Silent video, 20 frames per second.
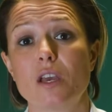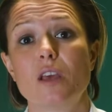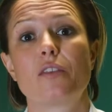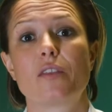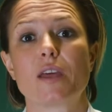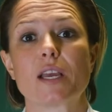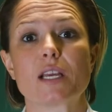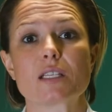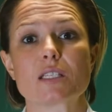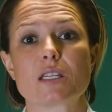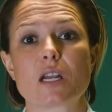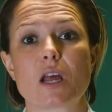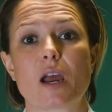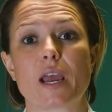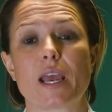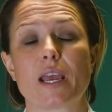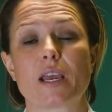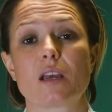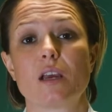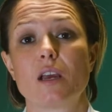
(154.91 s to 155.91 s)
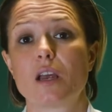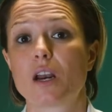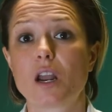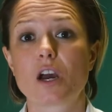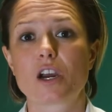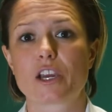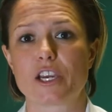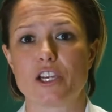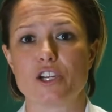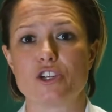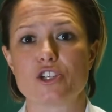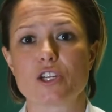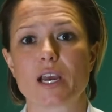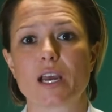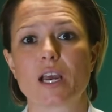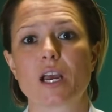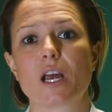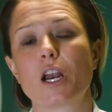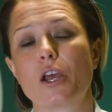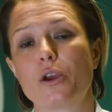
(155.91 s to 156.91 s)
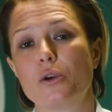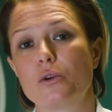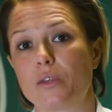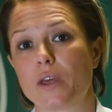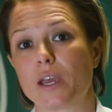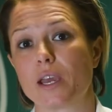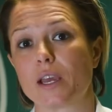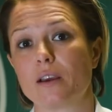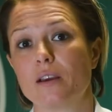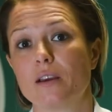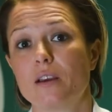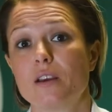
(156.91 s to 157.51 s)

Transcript: things like luggage and clothing.